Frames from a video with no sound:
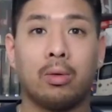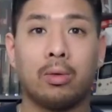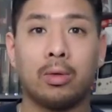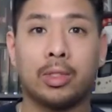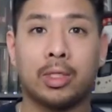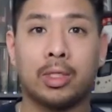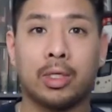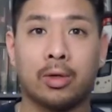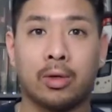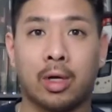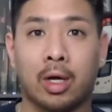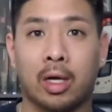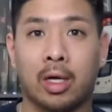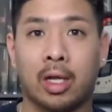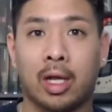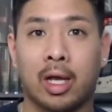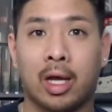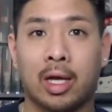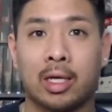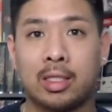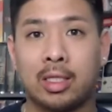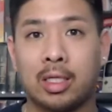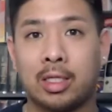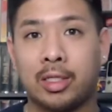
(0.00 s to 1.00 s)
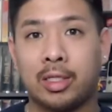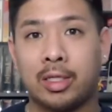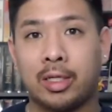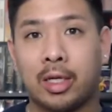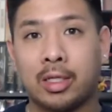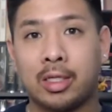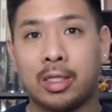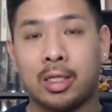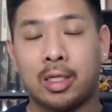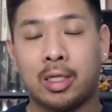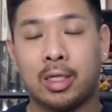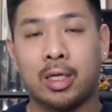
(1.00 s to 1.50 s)
What's going on, guys?
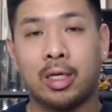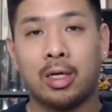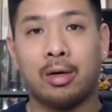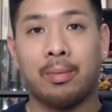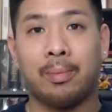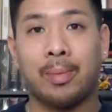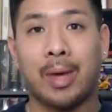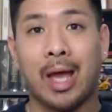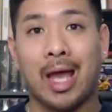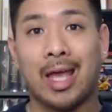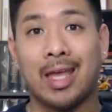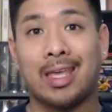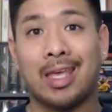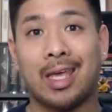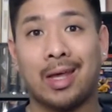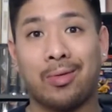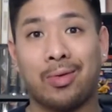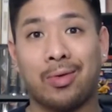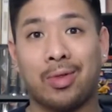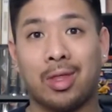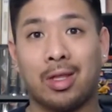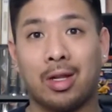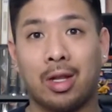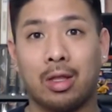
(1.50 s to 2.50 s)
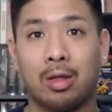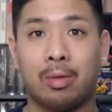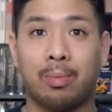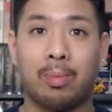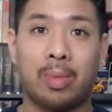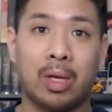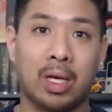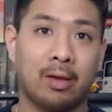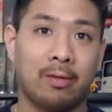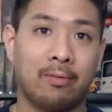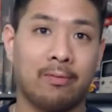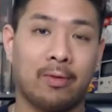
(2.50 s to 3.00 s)
Digidesdan here. I'm back again with another
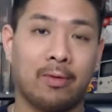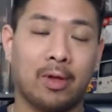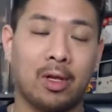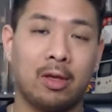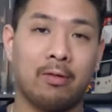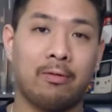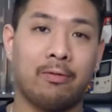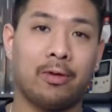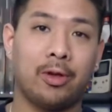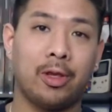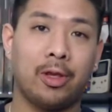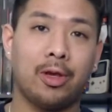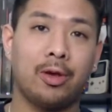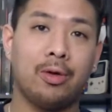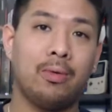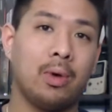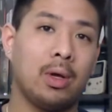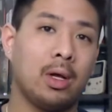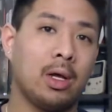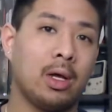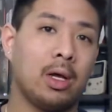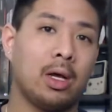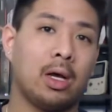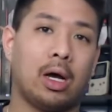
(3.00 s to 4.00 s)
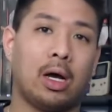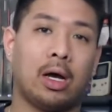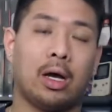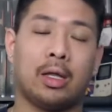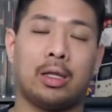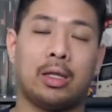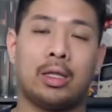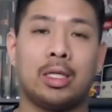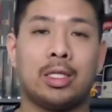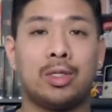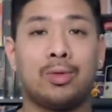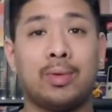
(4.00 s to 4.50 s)
pickup video for you.
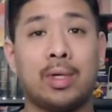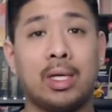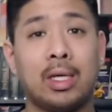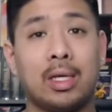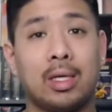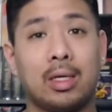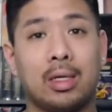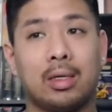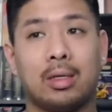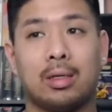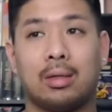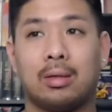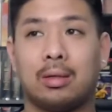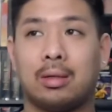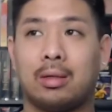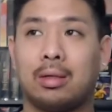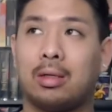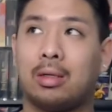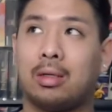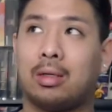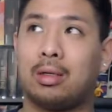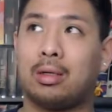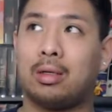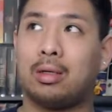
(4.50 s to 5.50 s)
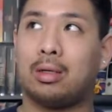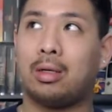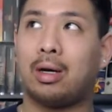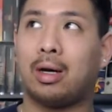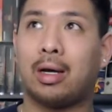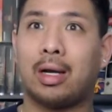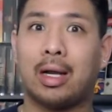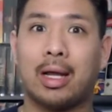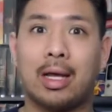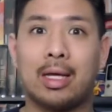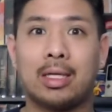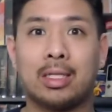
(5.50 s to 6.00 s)
This week,
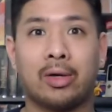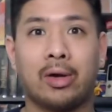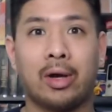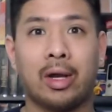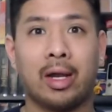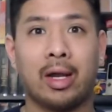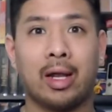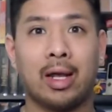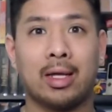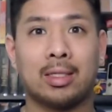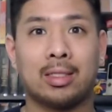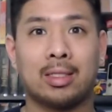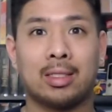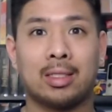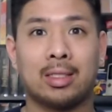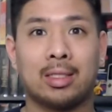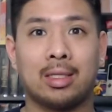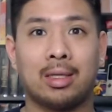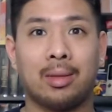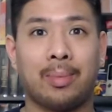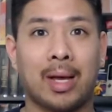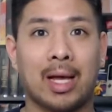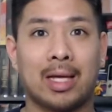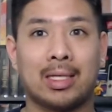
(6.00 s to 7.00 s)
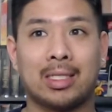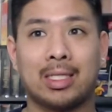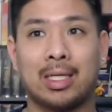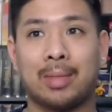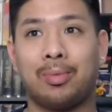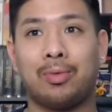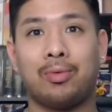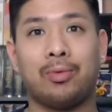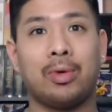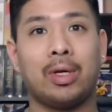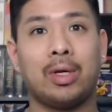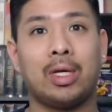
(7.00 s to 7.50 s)
not as great as the past
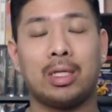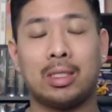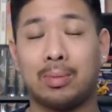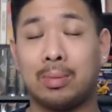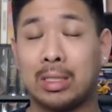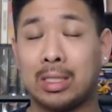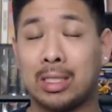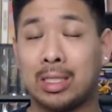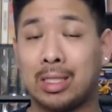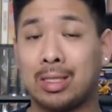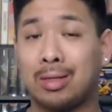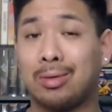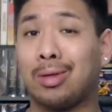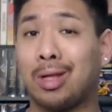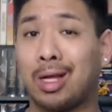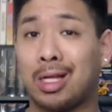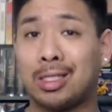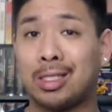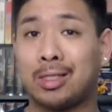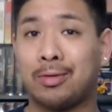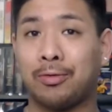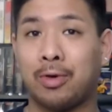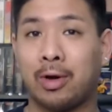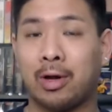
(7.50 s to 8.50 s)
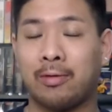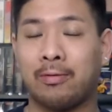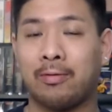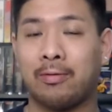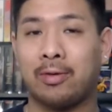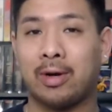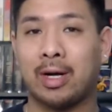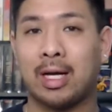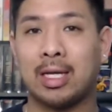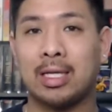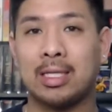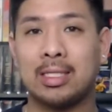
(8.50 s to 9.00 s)
couple weeks, but still lots of great
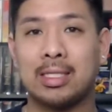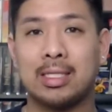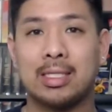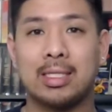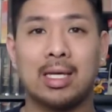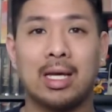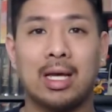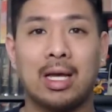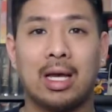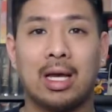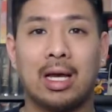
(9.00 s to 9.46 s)
finds.